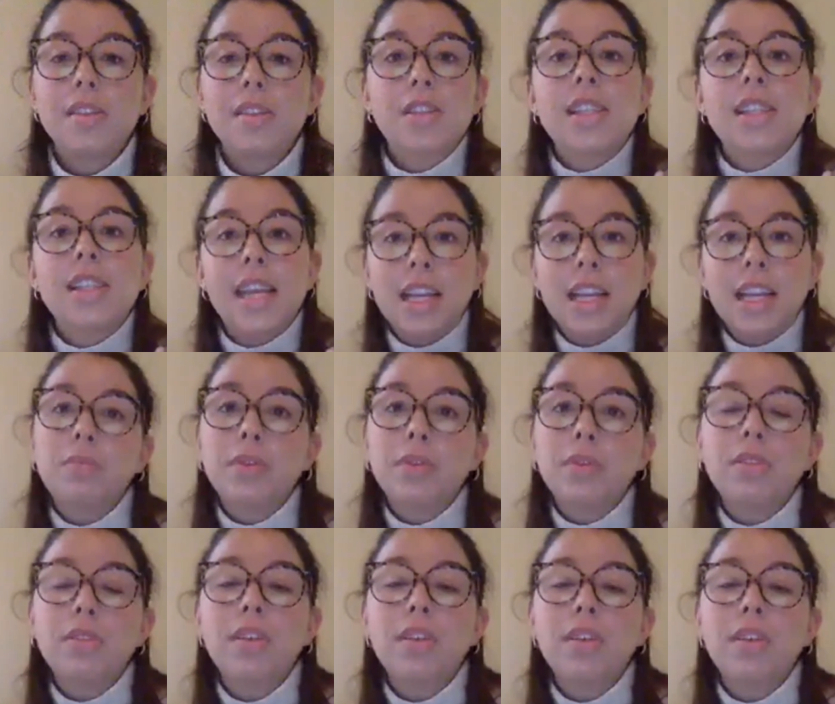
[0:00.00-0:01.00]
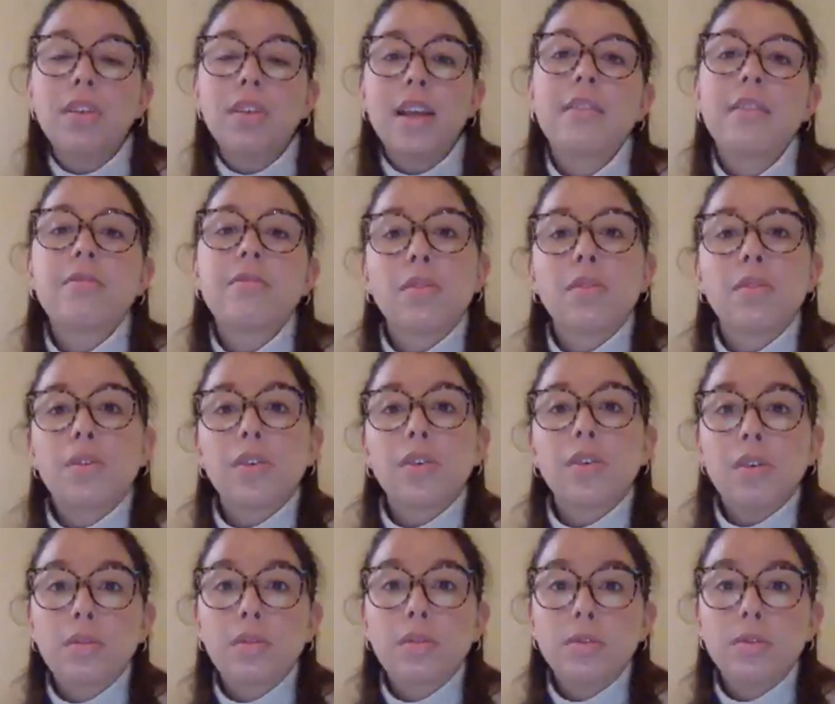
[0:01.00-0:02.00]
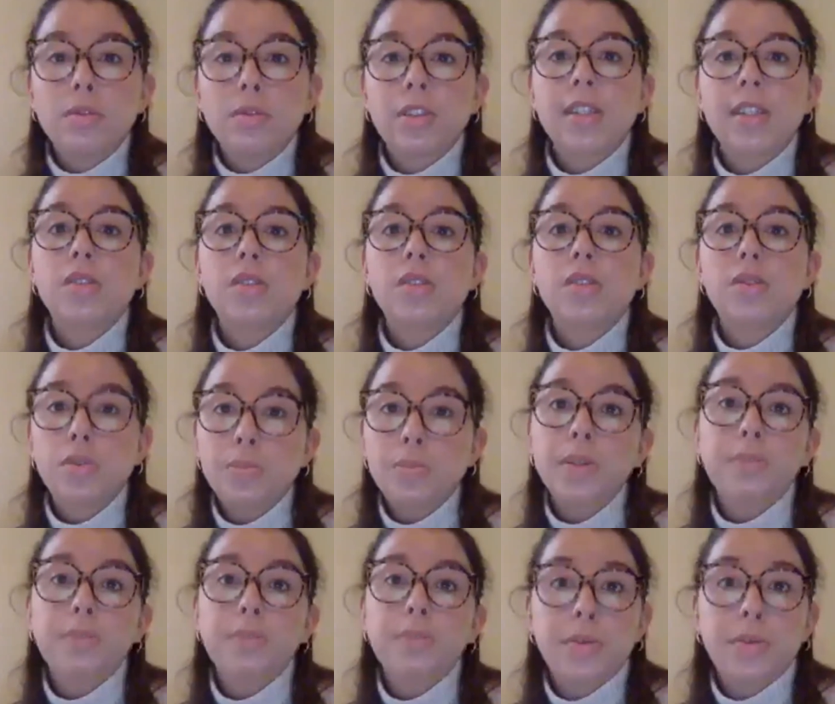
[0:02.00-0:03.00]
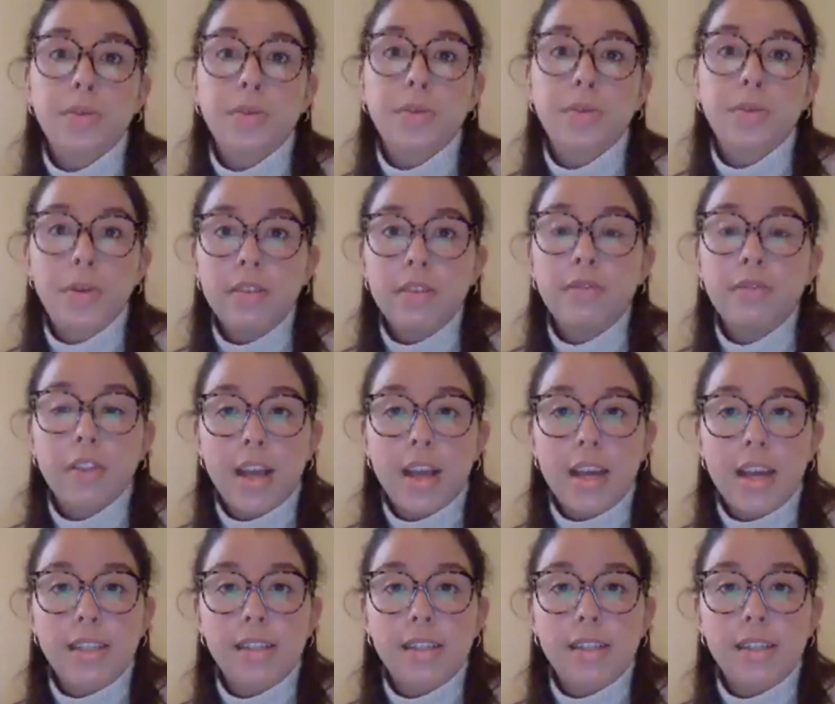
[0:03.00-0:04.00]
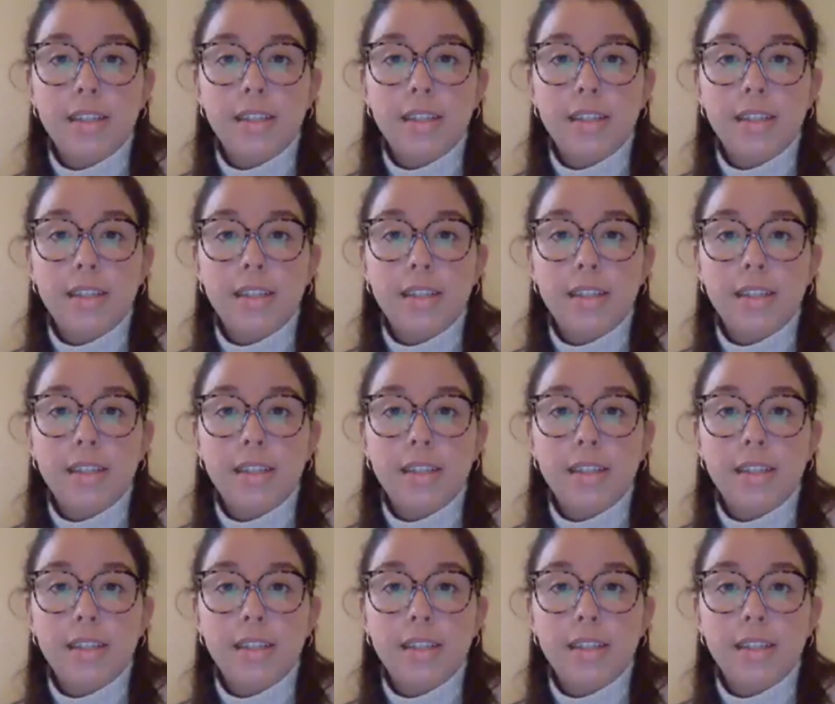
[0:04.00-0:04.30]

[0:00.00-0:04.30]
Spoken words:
sustainable, and therefore the culture is super important for that.